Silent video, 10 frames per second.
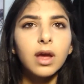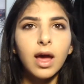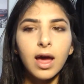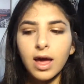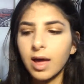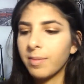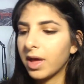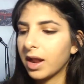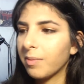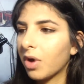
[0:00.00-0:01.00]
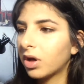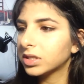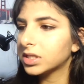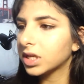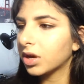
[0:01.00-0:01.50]
And I'm
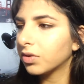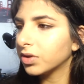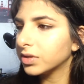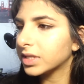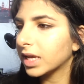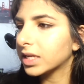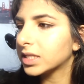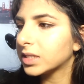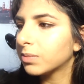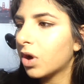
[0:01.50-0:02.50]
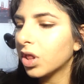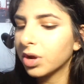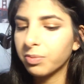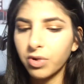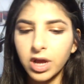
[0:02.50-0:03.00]
also using a
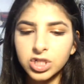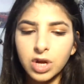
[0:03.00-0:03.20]
smaller brush.